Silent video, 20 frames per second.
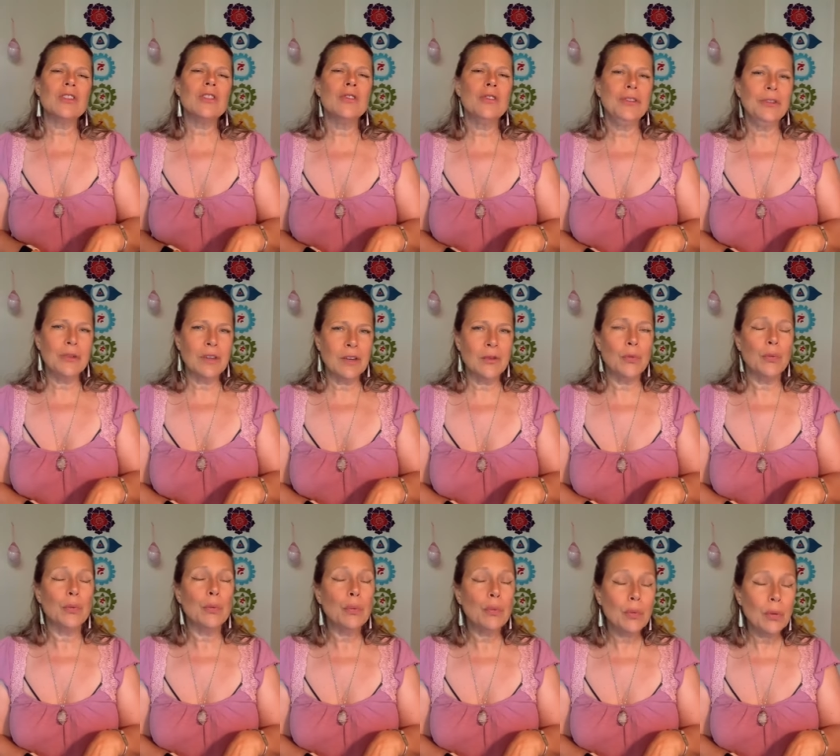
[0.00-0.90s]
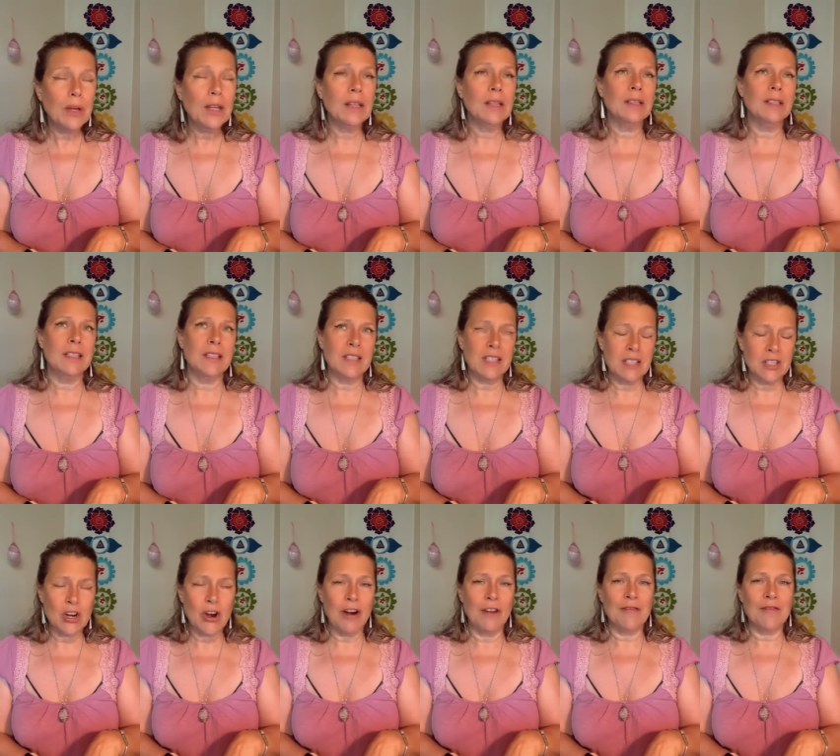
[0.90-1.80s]
so you can really
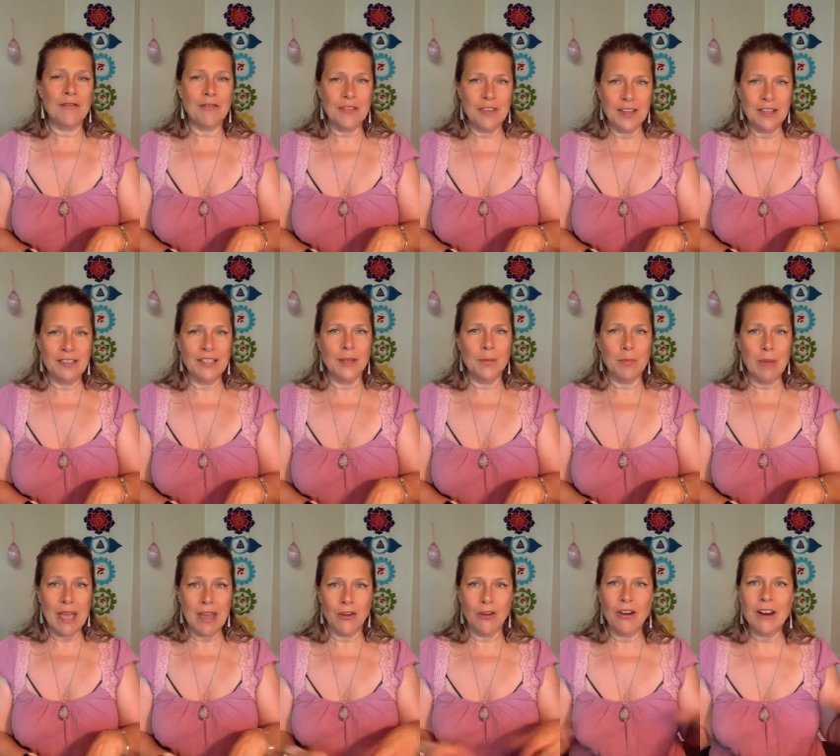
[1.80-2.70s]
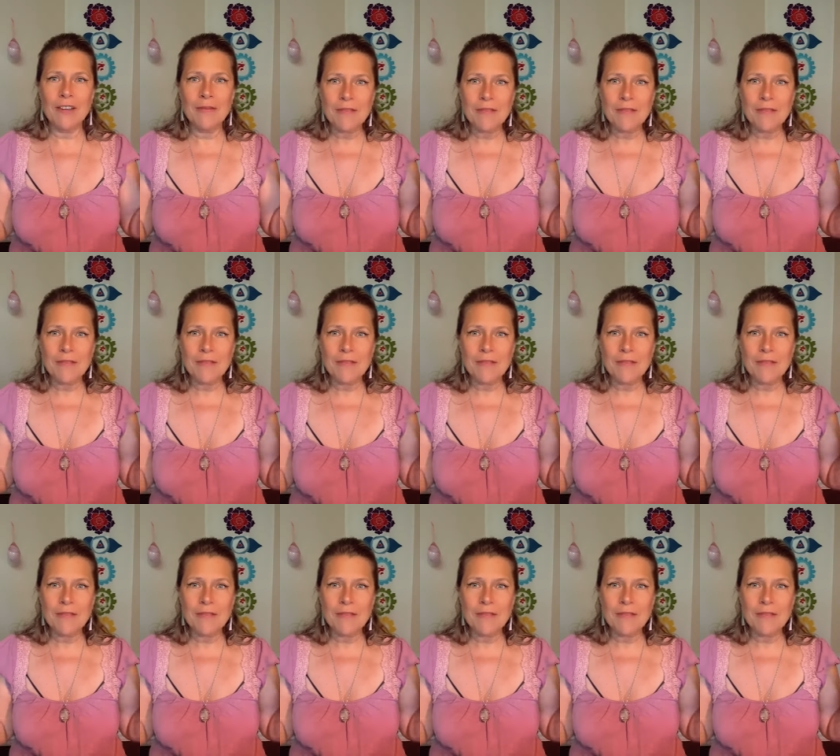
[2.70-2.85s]
start feeling better.